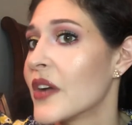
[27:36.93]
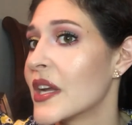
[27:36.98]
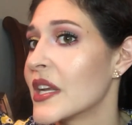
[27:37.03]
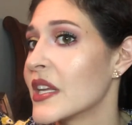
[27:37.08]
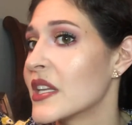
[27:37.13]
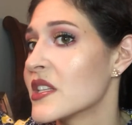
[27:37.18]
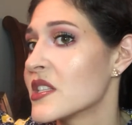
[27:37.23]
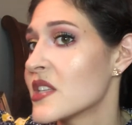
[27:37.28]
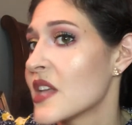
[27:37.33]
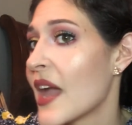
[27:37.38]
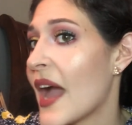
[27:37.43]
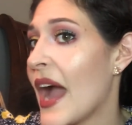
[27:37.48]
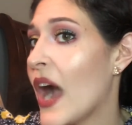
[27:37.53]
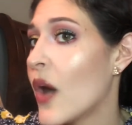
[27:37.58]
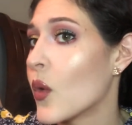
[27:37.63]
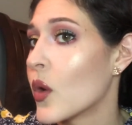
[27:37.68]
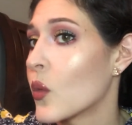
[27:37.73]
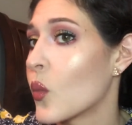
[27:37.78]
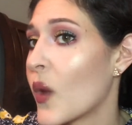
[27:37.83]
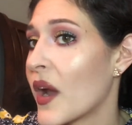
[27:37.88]
I need to see
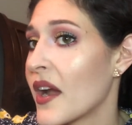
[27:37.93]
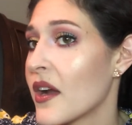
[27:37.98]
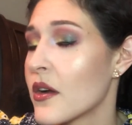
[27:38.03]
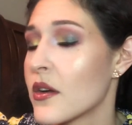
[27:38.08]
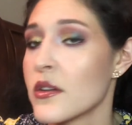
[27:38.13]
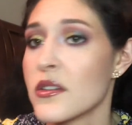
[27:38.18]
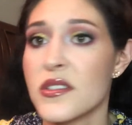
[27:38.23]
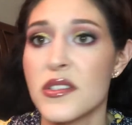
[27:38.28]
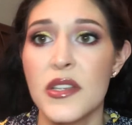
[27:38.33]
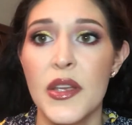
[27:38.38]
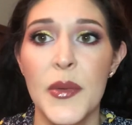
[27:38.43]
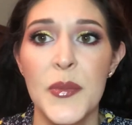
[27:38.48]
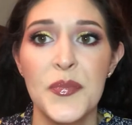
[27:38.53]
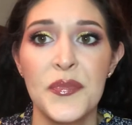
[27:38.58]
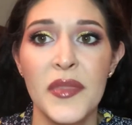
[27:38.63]
how it wears.